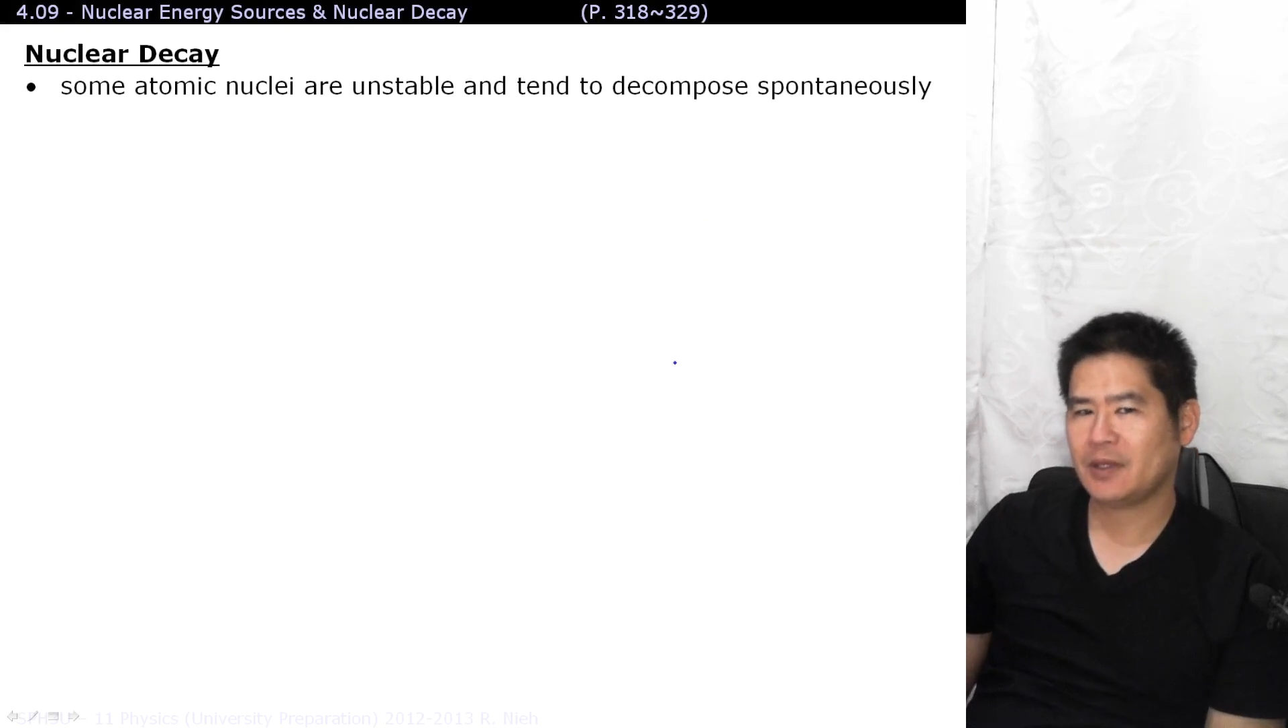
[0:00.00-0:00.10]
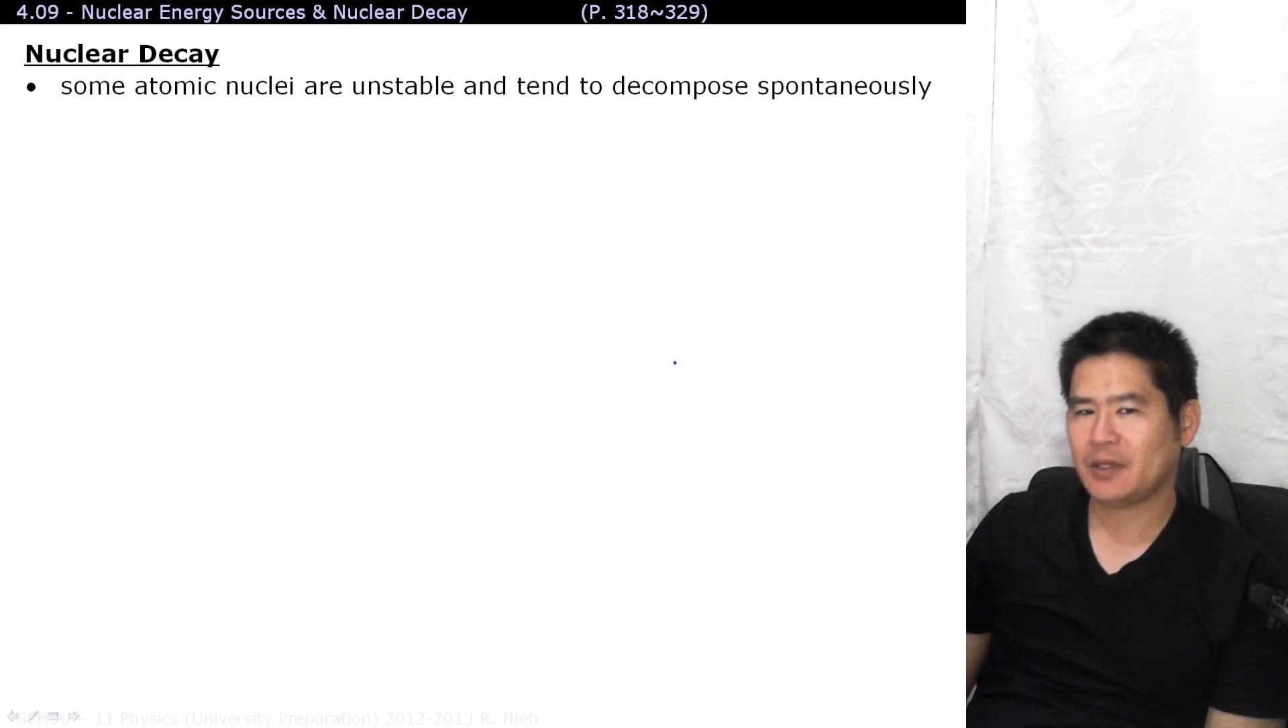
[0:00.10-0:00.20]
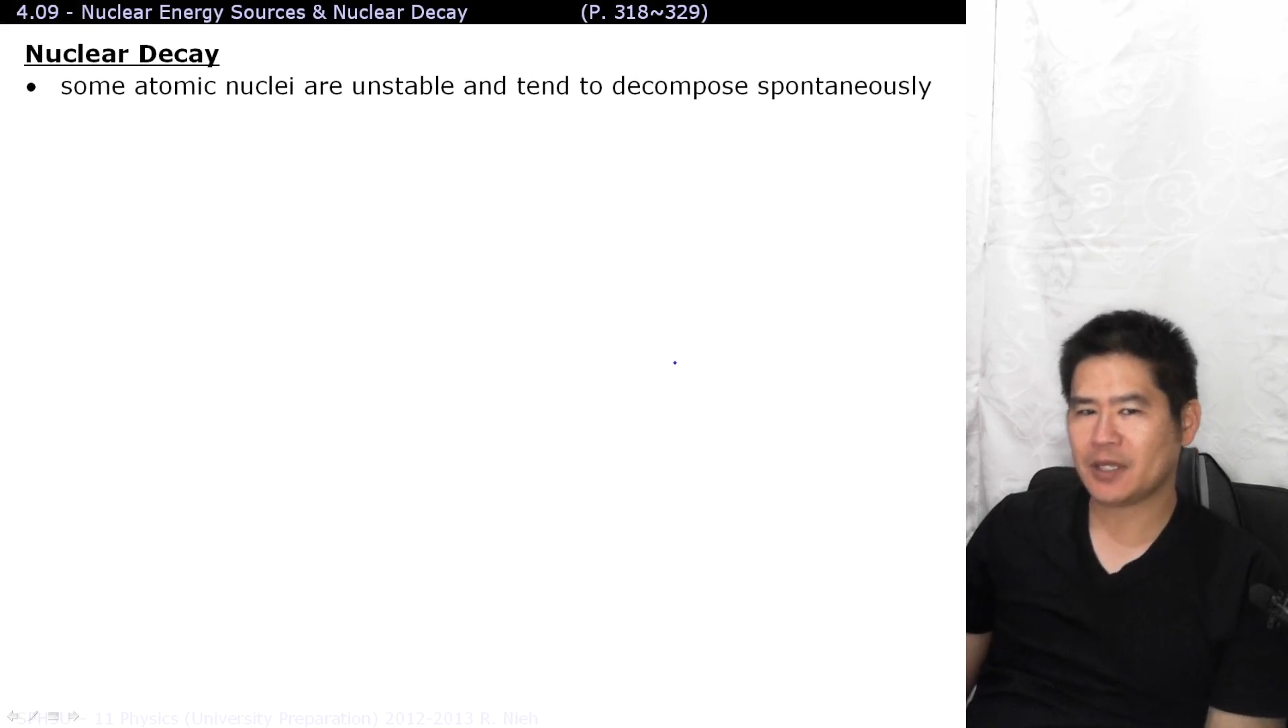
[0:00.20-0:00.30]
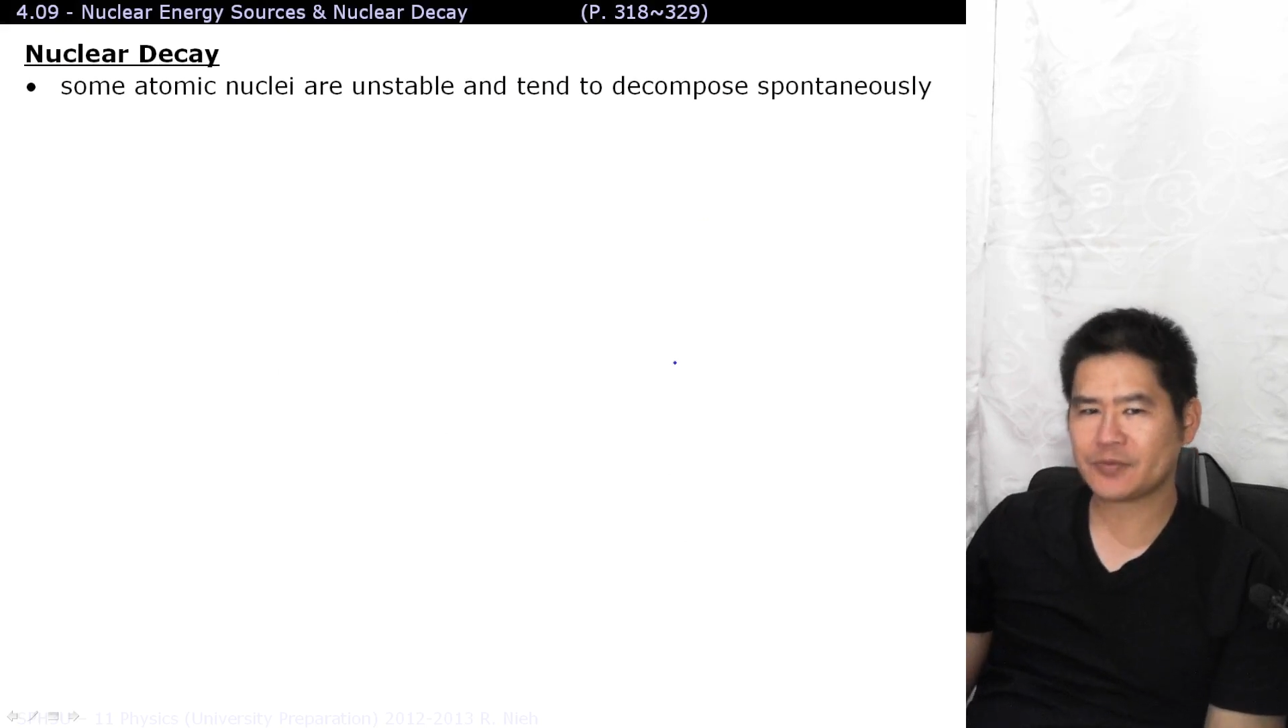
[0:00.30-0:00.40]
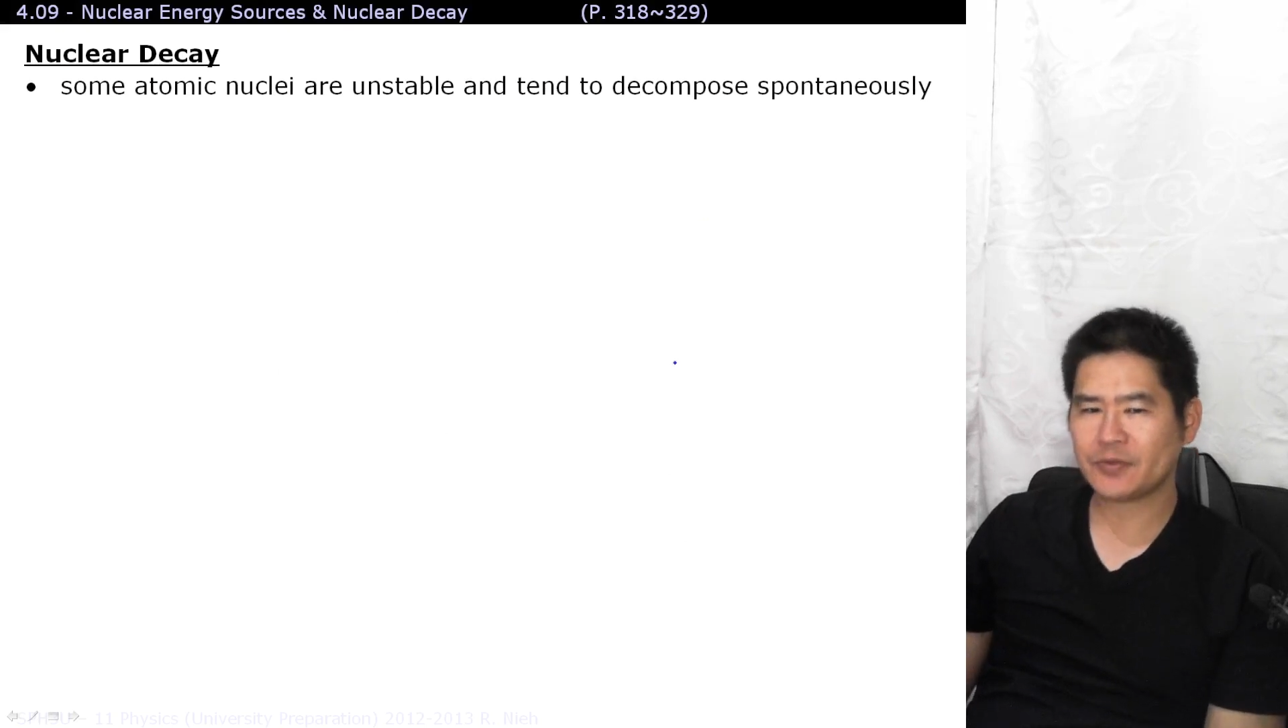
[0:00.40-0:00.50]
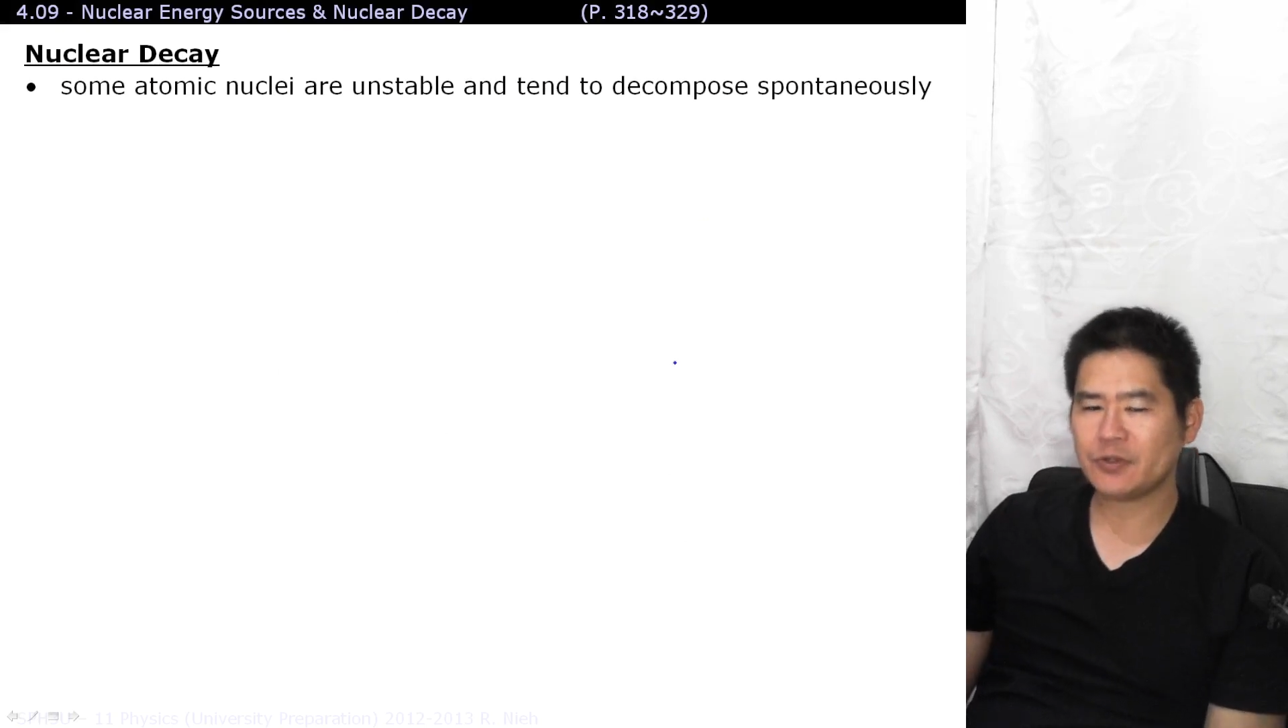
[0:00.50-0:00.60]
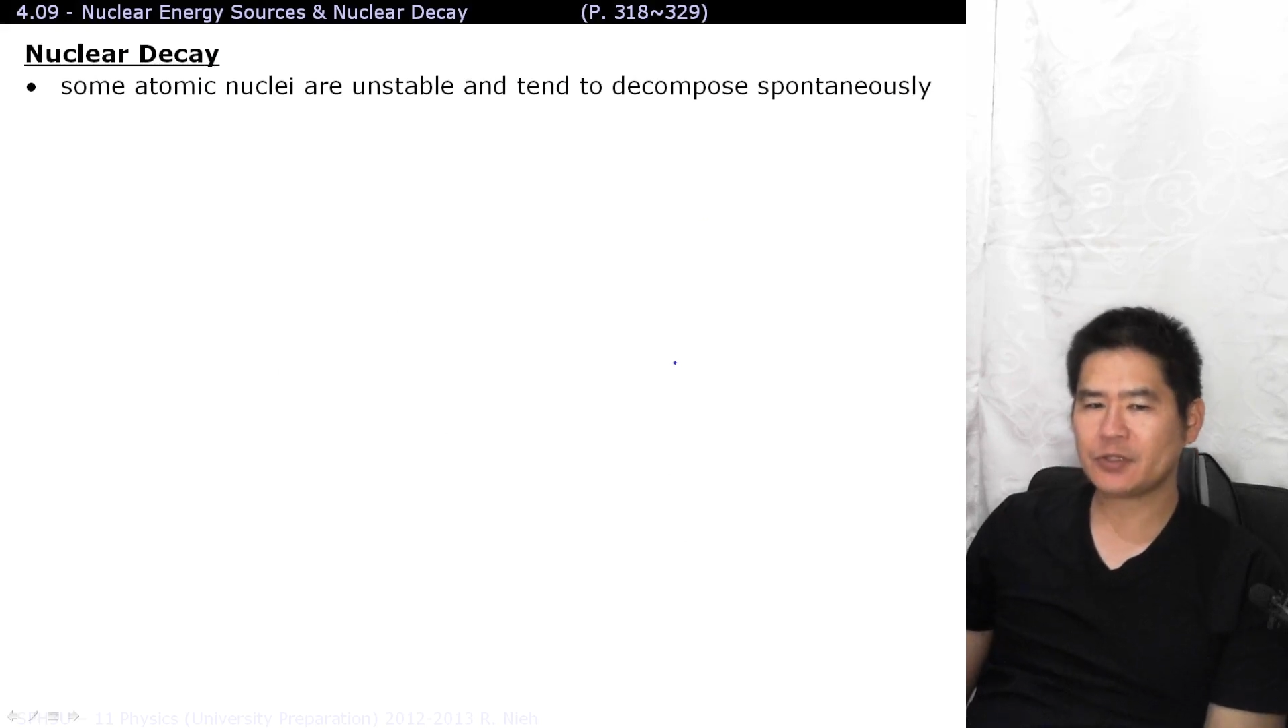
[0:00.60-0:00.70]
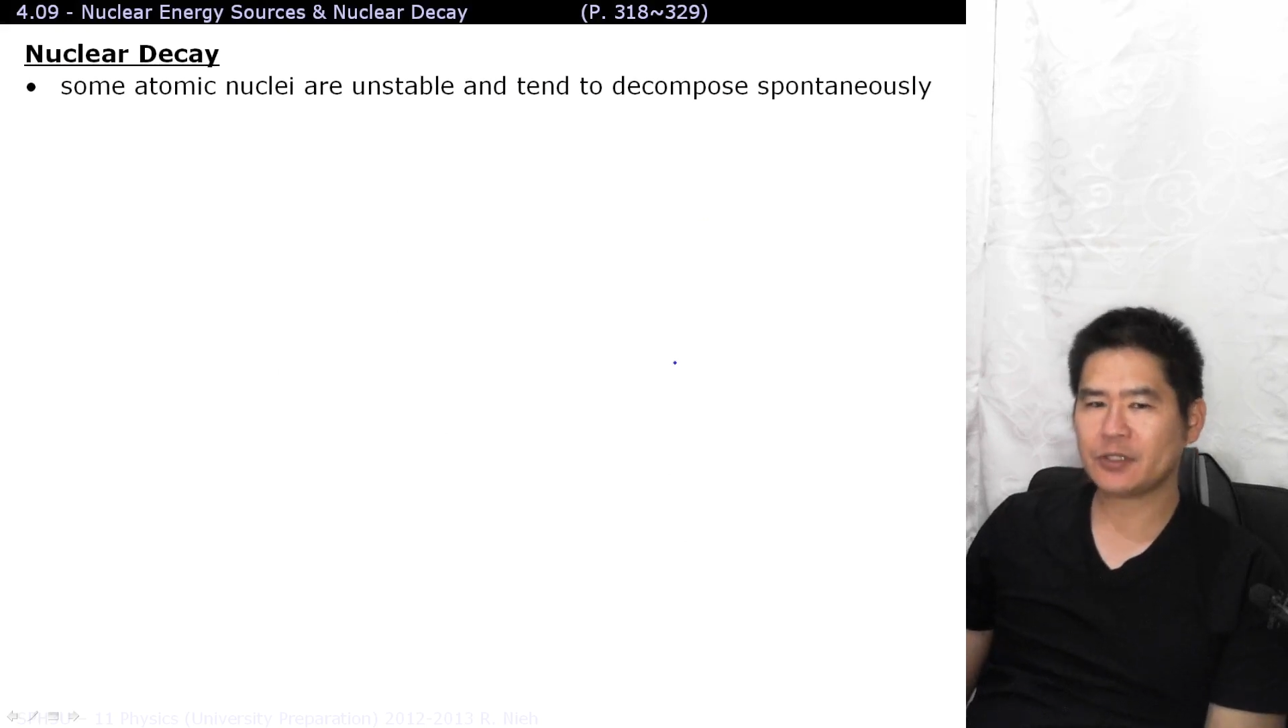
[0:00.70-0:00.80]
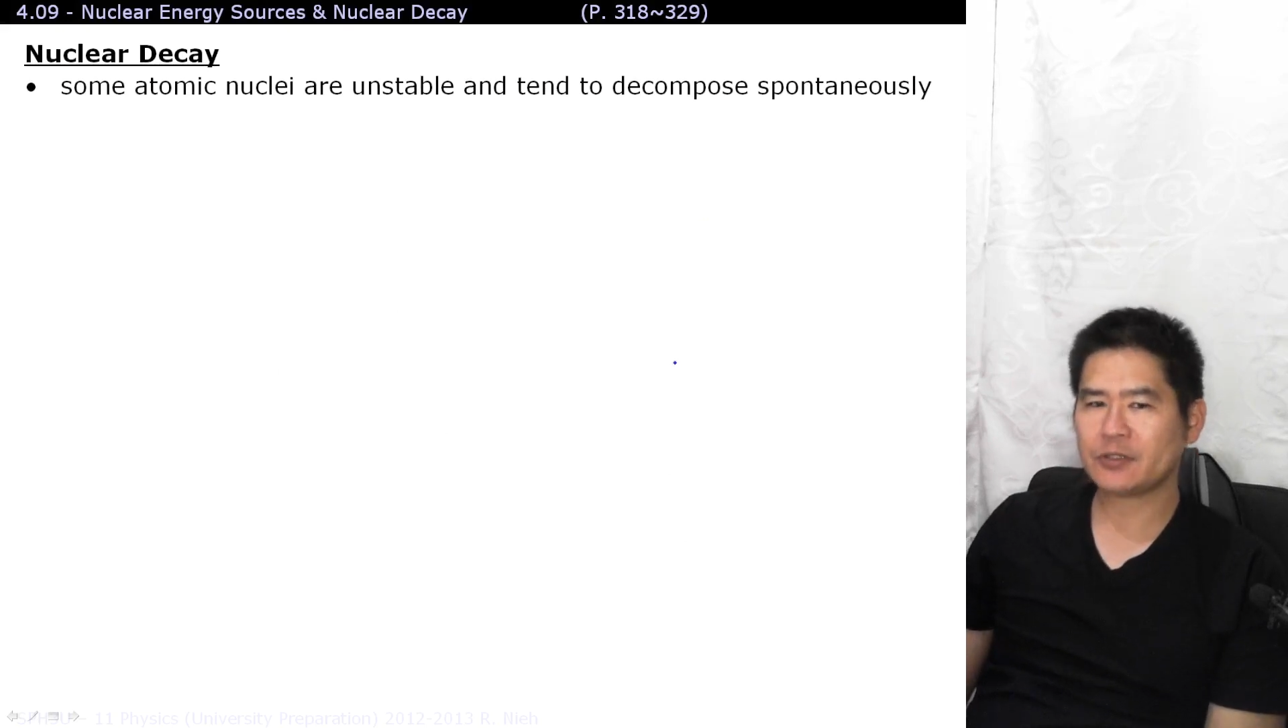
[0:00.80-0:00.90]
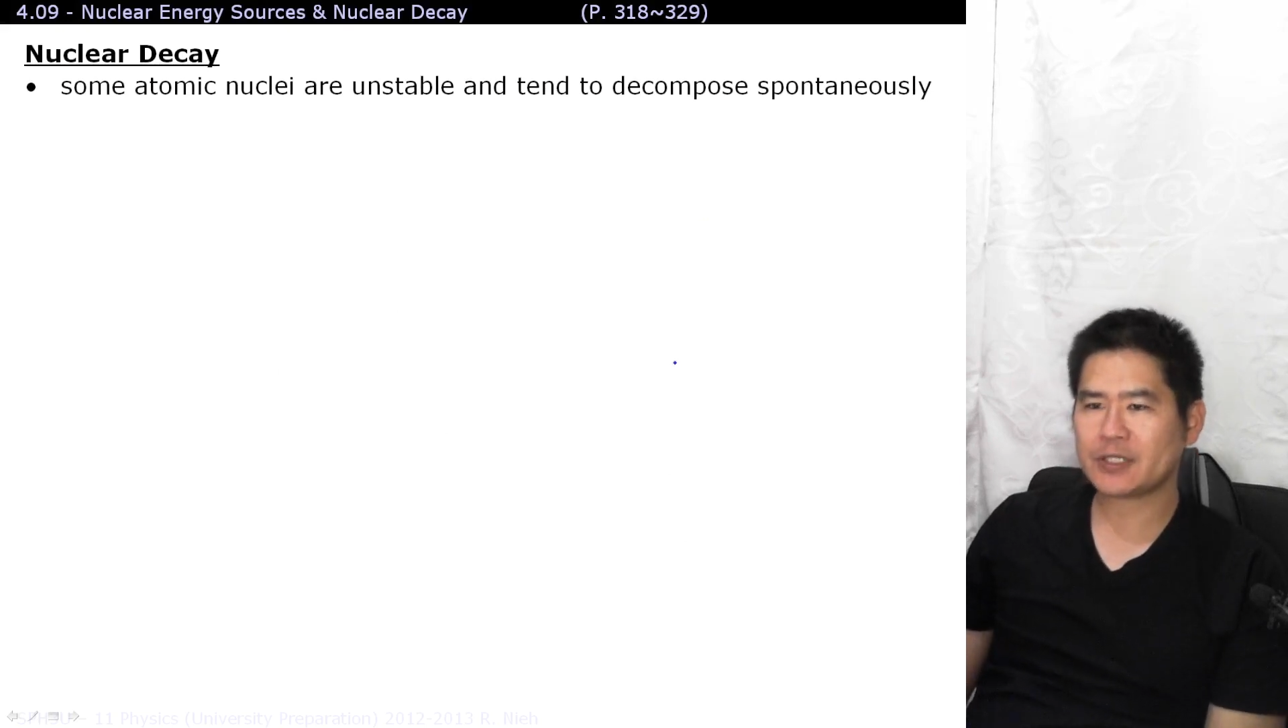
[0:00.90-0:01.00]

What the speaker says: As for nuclear